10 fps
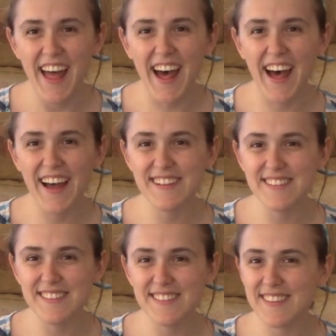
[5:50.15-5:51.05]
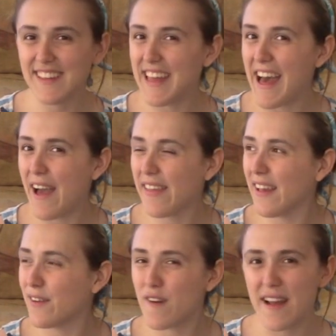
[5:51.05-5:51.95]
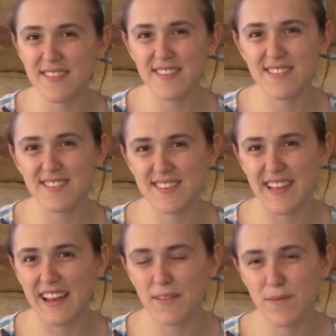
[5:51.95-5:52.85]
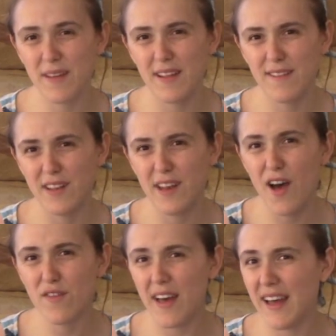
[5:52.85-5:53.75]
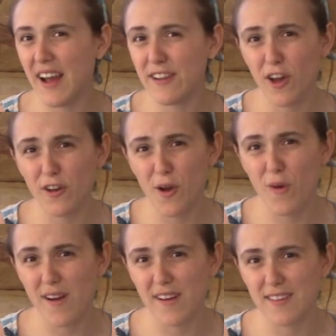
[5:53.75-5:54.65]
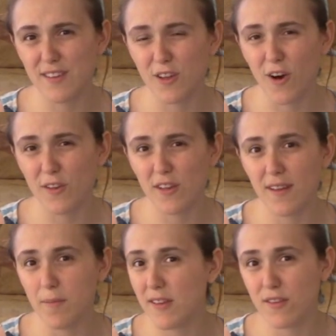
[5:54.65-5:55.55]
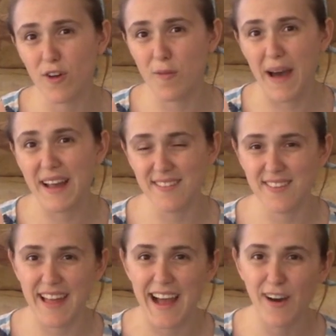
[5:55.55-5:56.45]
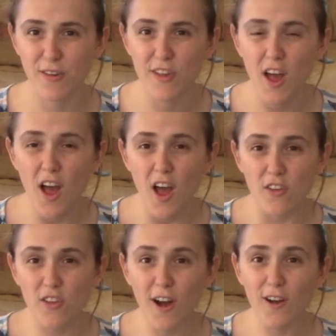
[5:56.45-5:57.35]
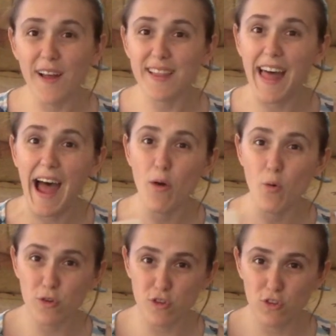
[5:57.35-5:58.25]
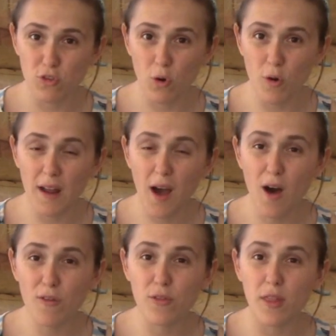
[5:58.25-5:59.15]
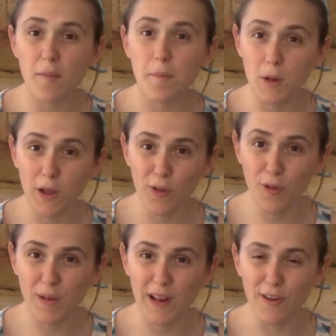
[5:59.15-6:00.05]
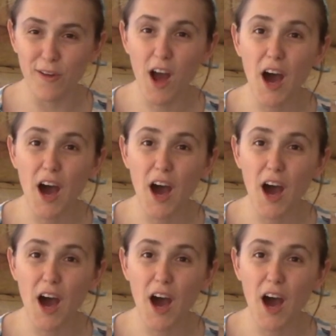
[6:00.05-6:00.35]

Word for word: And yeah, I think Fred's has just had a bit enough and I don't know where he's gone. He must have gone back into the house. So that was the story of The Blue Balloon.